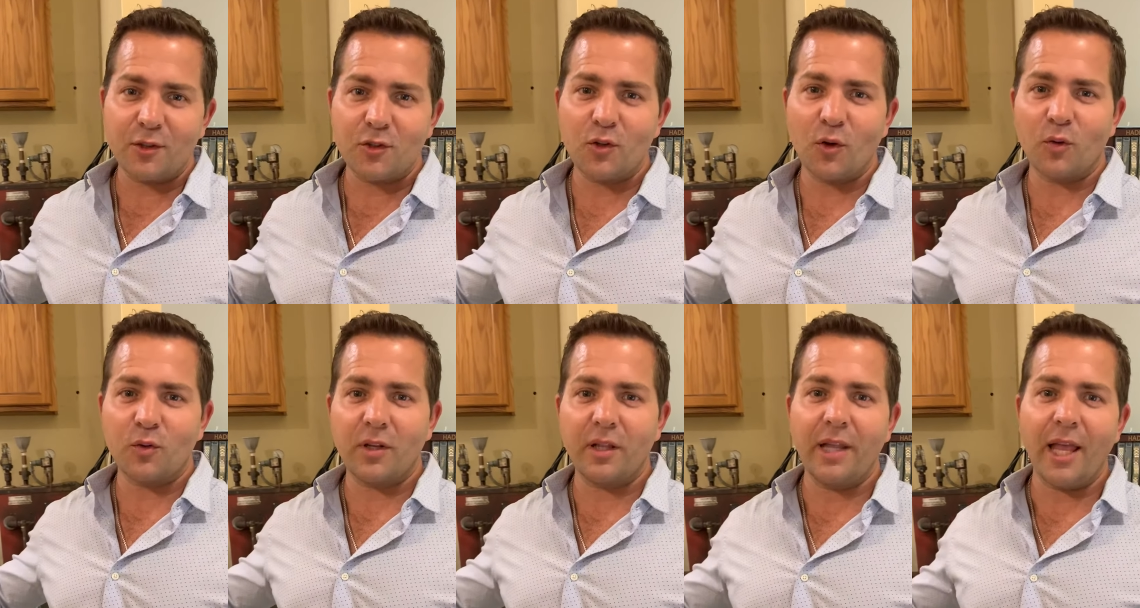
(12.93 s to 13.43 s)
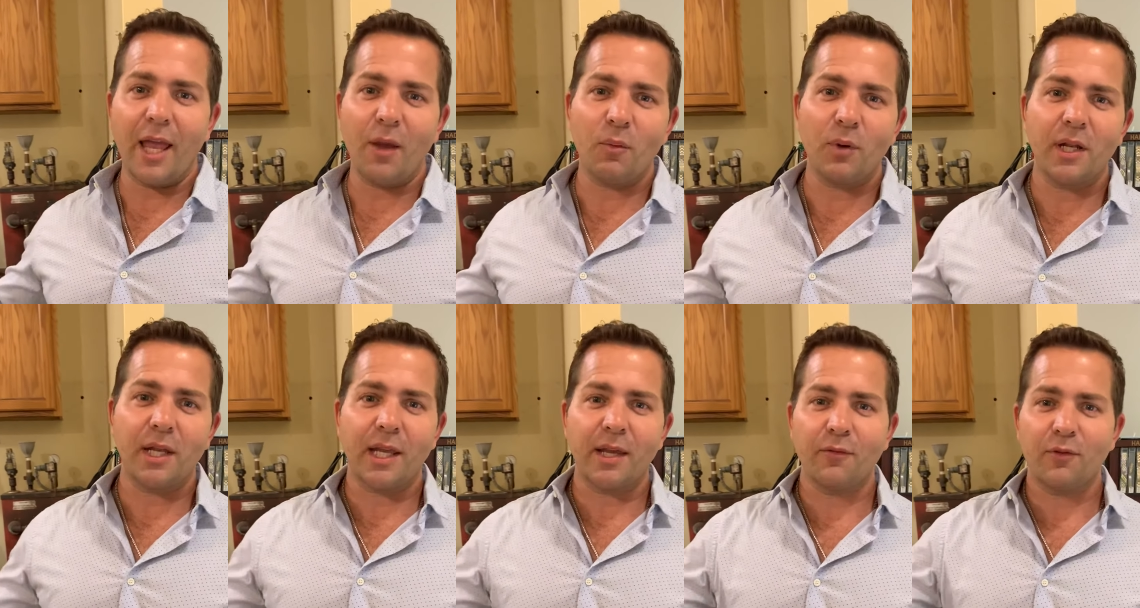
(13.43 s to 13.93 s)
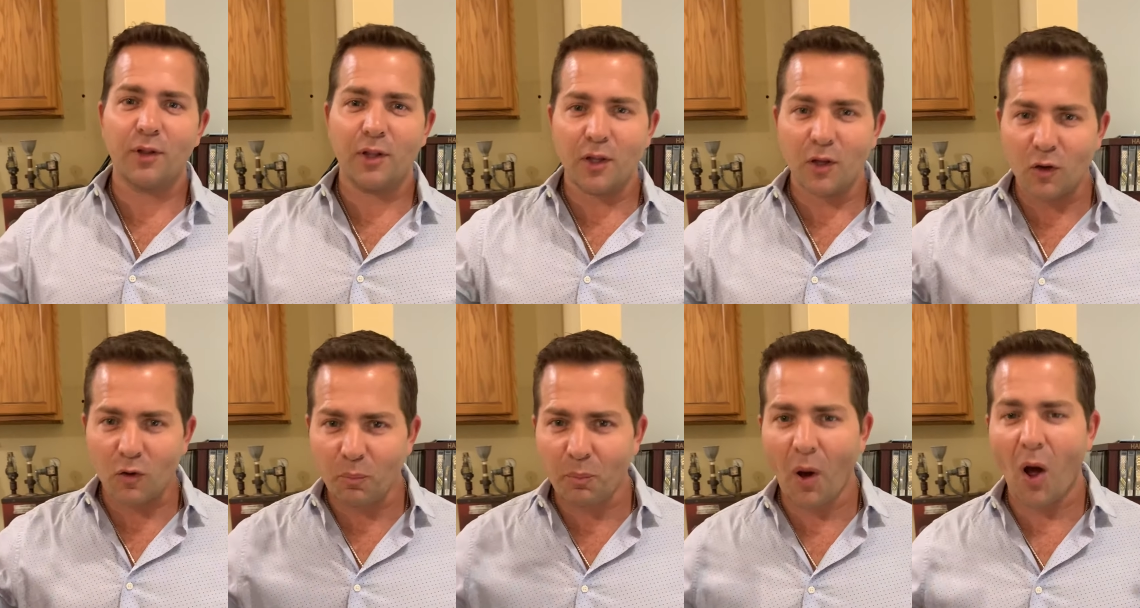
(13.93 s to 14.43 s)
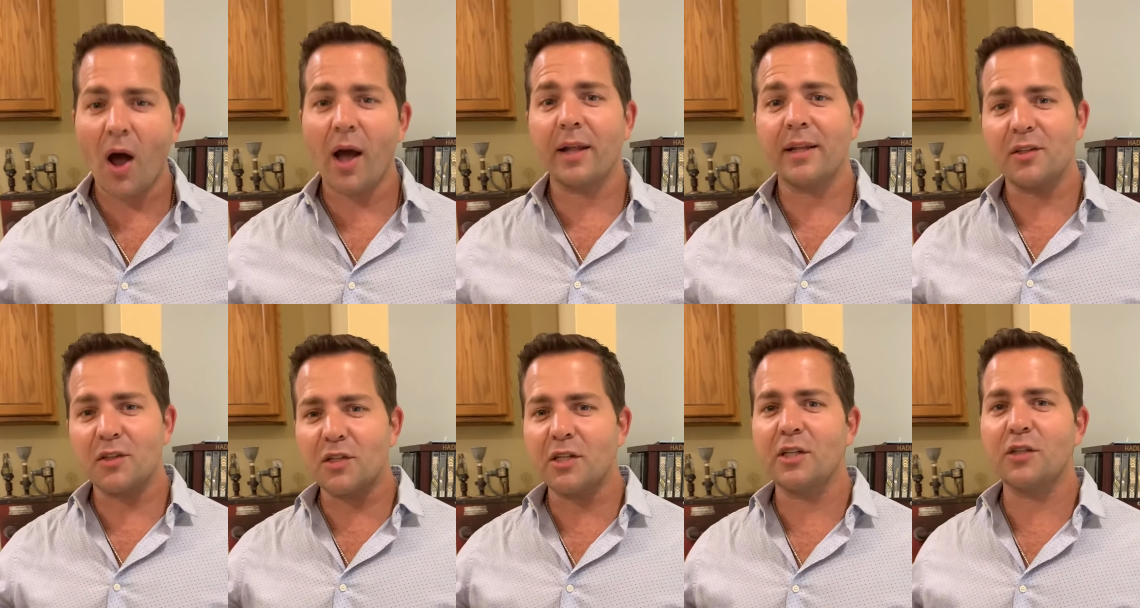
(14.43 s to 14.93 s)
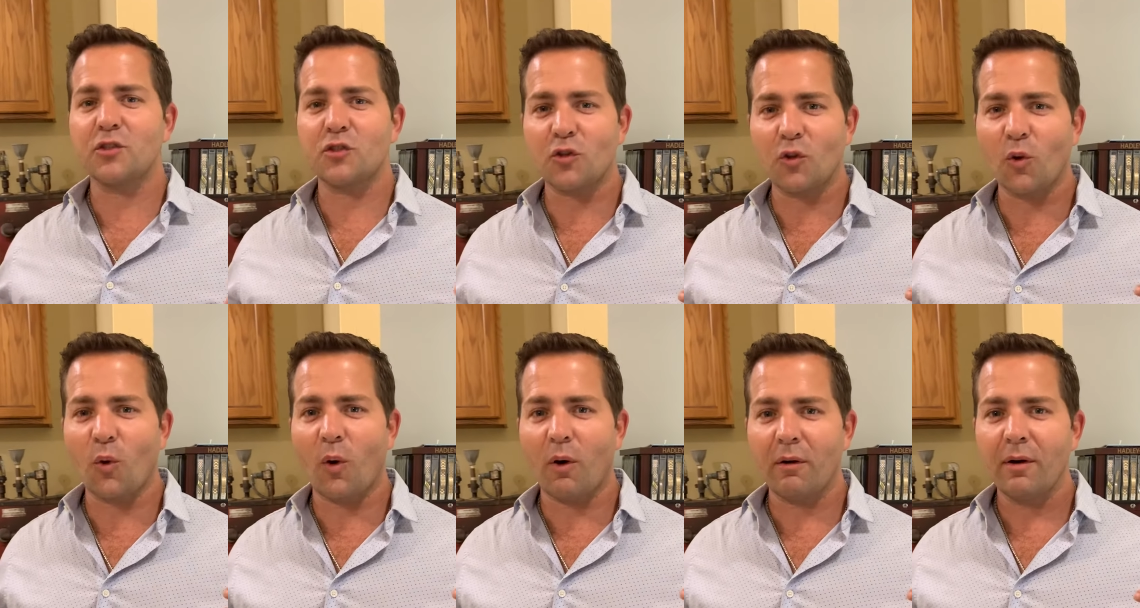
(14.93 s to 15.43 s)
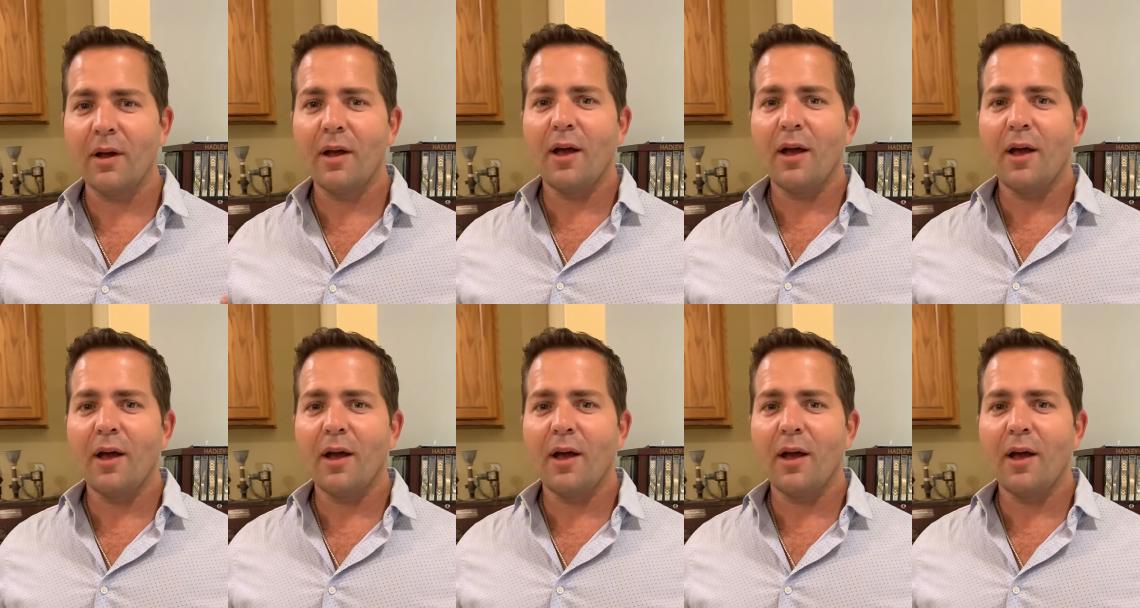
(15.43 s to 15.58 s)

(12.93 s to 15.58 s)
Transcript: So today we're going to give a little behind the scenes tour